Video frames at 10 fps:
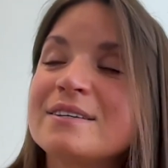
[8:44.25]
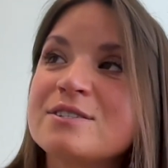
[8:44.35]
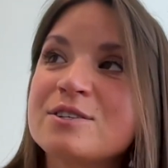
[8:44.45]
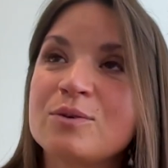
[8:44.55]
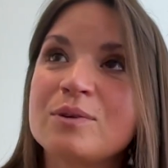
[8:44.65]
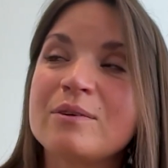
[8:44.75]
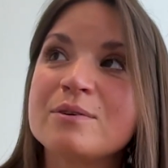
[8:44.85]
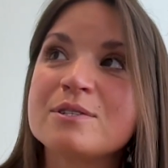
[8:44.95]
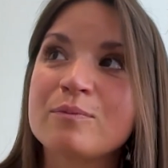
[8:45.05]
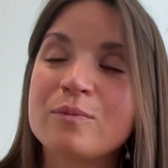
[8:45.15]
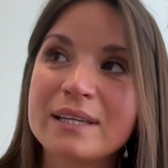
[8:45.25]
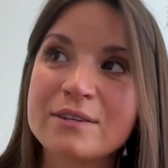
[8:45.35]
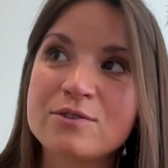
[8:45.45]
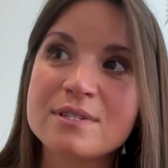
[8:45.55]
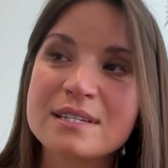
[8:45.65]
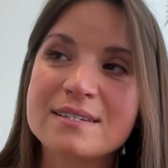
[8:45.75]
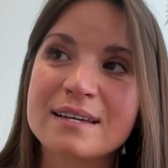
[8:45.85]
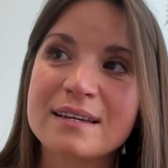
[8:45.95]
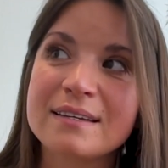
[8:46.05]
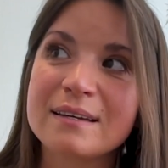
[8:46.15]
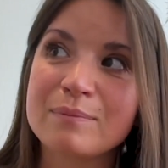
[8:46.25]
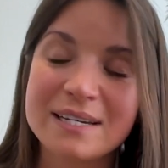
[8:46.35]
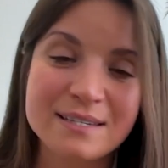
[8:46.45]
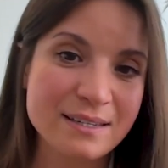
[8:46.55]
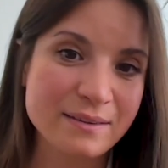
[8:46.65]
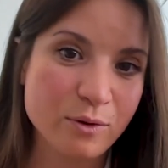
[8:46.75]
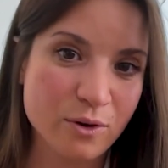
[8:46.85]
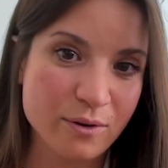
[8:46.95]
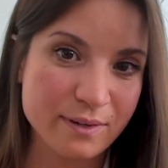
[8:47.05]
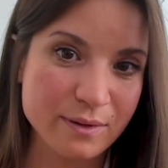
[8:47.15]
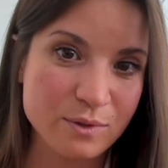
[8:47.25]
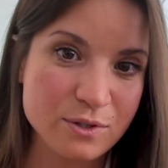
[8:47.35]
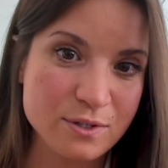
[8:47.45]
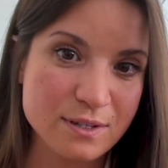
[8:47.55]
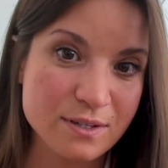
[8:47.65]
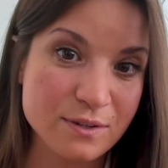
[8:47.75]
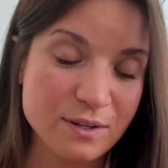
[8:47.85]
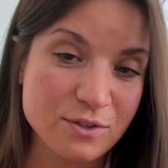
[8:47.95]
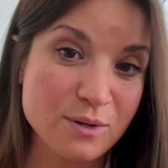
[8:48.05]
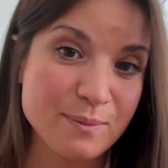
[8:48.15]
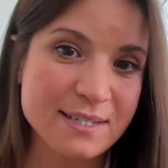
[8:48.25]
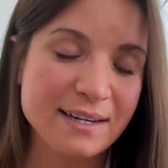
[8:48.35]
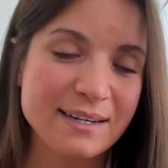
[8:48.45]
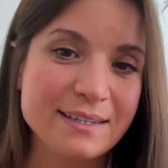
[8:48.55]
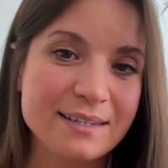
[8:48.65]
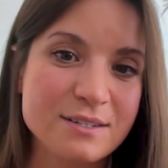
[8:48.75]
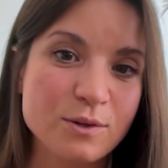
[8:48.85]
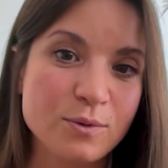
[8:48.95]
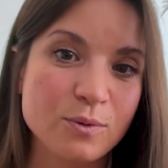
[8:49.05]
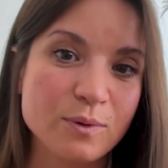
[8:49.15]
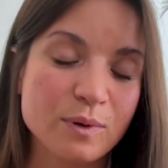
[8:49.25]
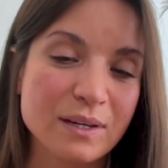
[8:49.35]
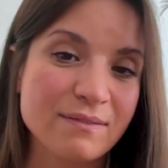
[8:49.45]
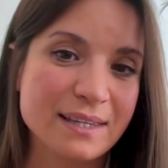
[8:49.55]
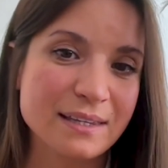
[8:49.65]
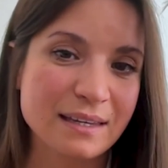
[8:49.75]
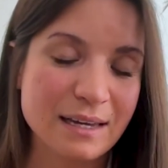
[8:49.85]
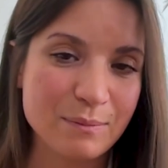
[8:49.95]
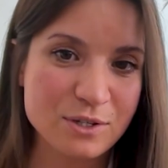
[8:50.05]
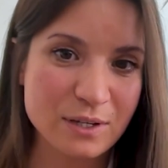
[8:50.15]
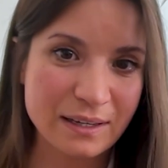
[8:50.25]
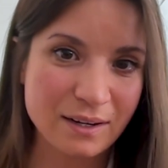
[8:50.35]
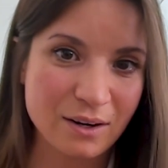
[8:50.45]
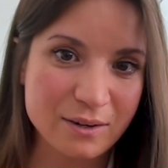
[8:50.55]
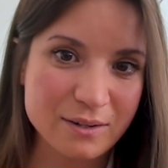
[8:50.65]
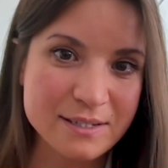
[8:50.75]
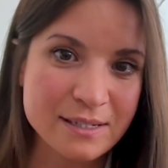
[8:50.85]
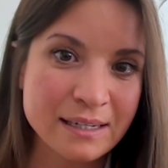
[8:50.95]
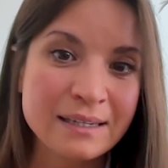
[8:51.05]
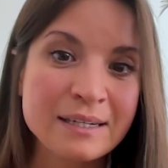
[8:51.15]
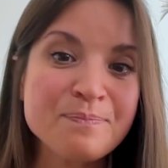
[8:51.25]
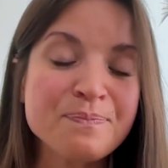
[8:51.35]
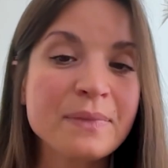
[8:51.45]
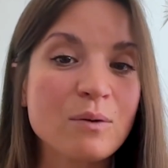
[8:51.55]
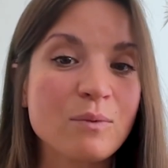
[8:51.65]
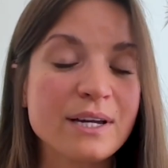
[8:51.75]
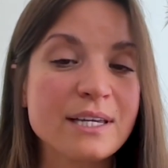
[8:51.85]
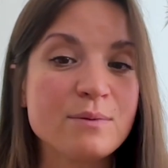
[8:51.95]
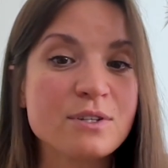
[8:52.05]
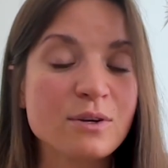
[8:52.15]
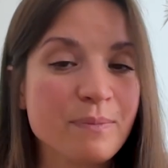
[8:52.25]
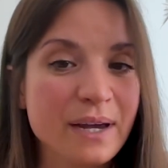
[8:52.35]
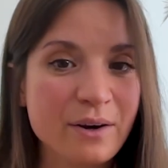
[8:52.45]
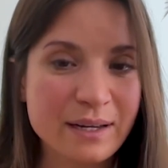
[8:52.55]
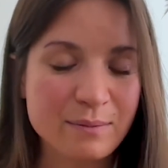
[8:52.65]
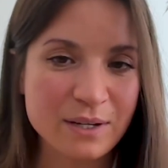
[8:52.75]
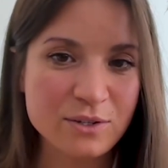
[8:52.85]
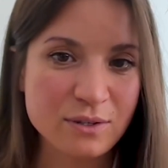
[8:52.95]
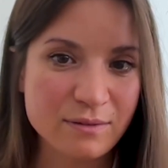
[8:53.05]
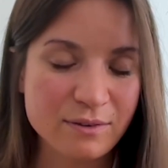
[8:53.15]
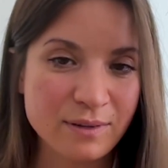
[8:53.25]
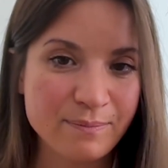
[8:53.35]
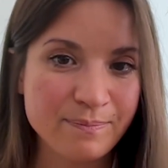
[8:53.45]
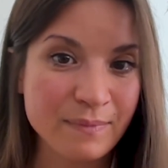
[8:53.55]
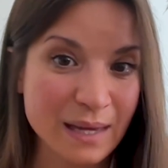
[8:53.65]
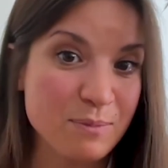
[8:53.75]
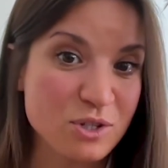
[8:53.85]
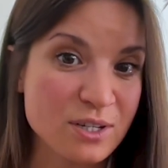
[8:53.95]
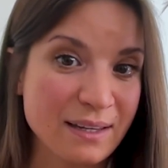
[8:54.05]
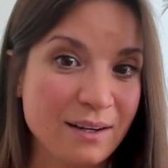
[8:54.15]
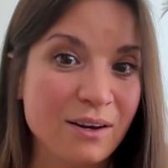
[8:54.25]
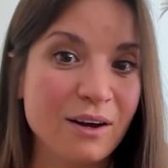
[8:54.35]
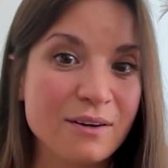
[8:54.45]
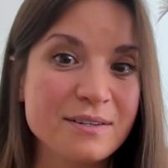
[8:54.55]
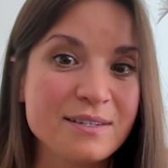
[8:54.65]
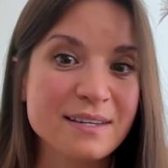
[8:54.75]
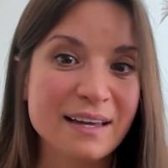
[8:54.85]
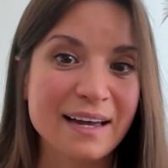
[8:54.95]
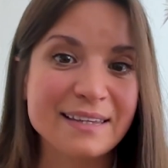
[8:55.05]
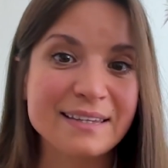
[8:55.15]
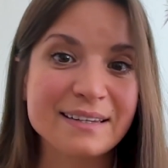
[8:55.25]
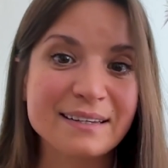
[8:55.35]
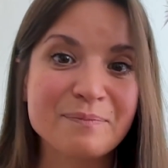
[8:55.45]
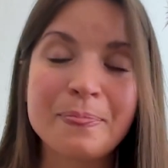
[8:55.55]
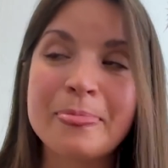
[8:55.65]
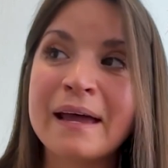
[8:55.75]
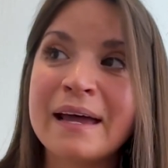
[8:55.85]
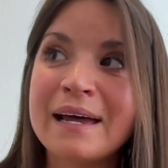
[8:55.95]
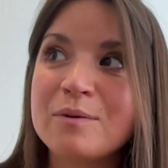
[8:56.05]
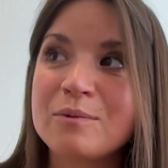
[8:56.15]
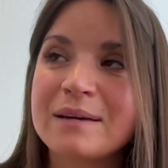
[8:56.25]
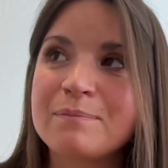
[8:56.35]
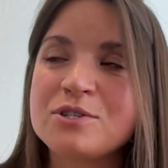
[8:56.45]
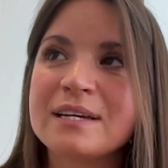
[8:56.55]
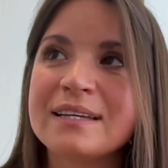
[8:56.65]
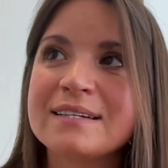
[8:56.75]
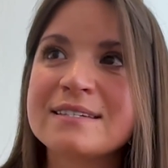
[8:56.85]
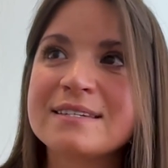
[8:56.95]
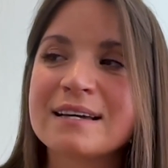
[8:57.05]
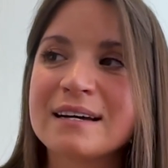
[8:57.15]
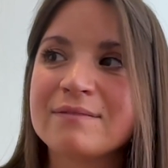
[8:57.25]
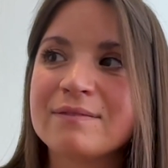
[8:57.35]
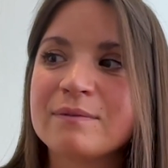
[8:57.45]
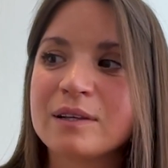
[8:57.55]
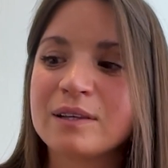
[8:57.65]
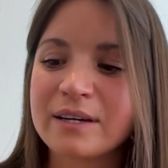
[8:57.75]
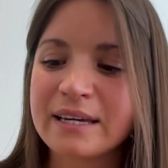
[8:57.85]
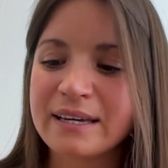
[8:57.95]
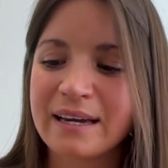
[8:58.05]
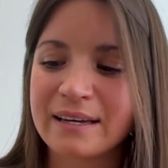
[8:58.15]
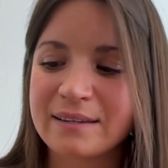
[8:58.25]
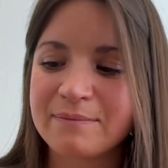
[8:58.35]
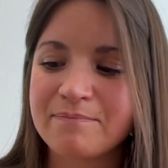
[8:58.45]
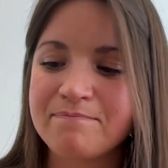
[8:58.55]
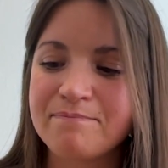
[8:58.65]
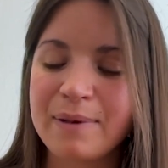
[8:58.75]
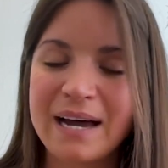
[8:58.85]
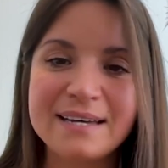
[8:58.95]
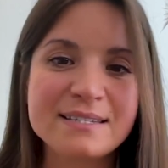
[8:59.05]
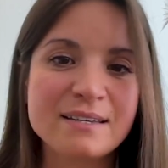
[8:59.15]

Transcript: so there was one interesting study done by steve Horvath, which is the, a german scientist who invented the epigenetic clocks where he was comparing a bunch of different epigenetic clocks and um, with epigenetics it's kind of looking at past